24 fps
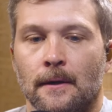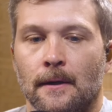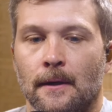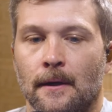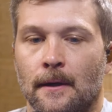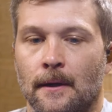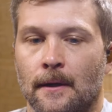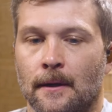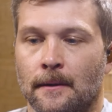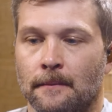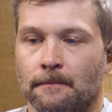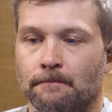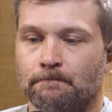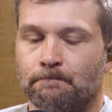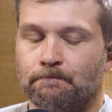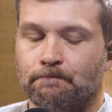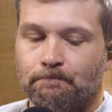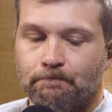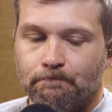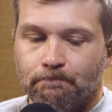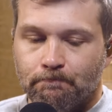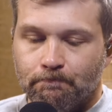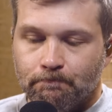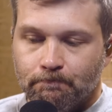Um,
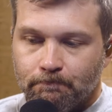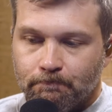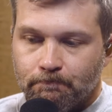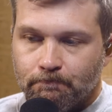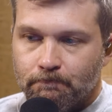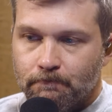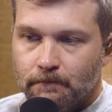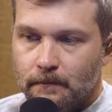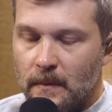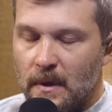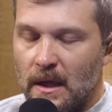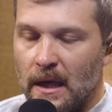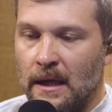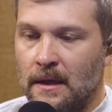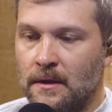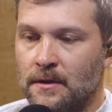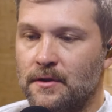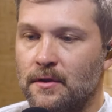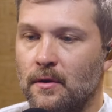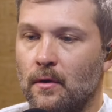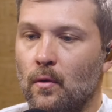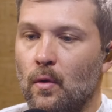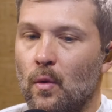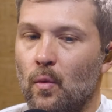and
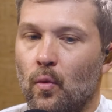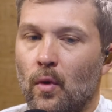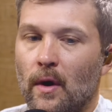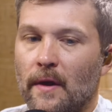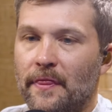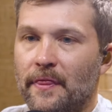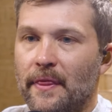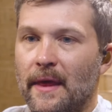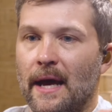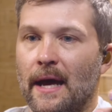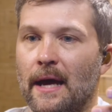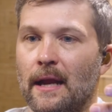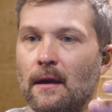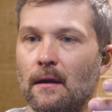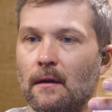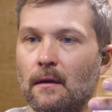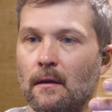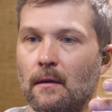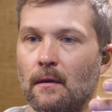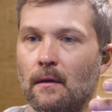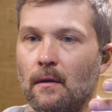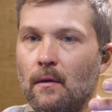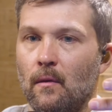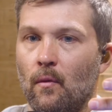so what that
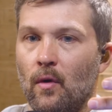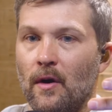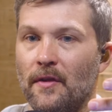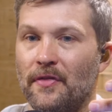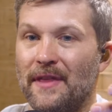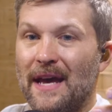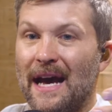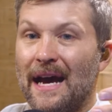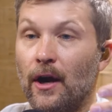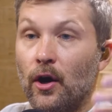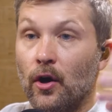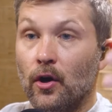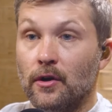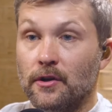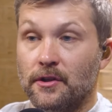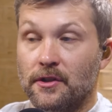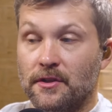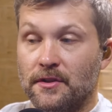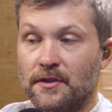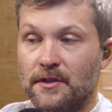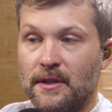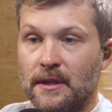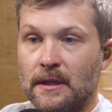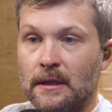what that
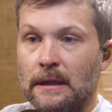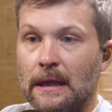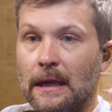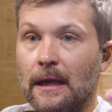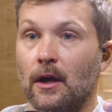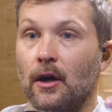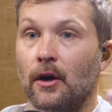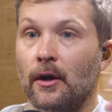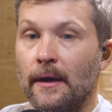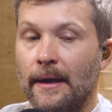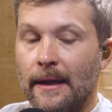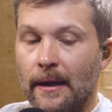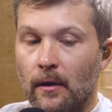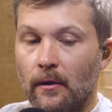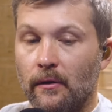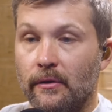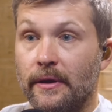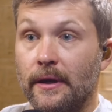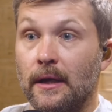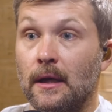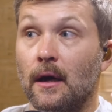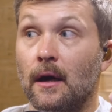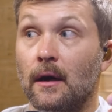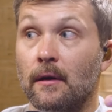urgency, that
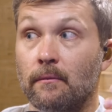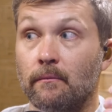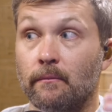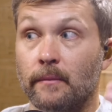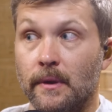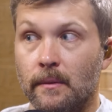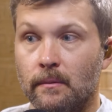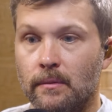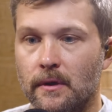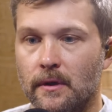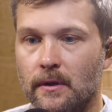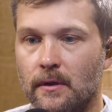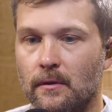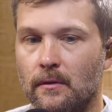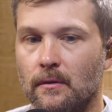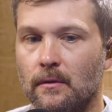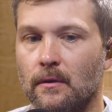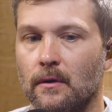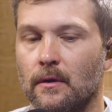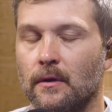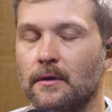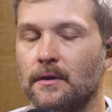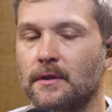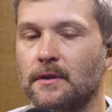unhealthy, unbiblical
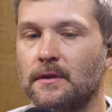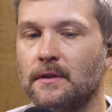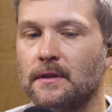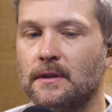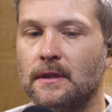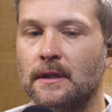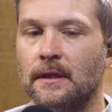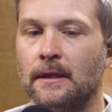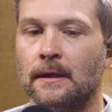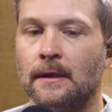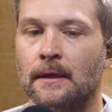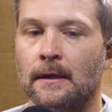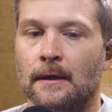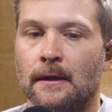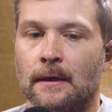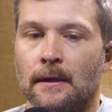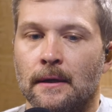urgency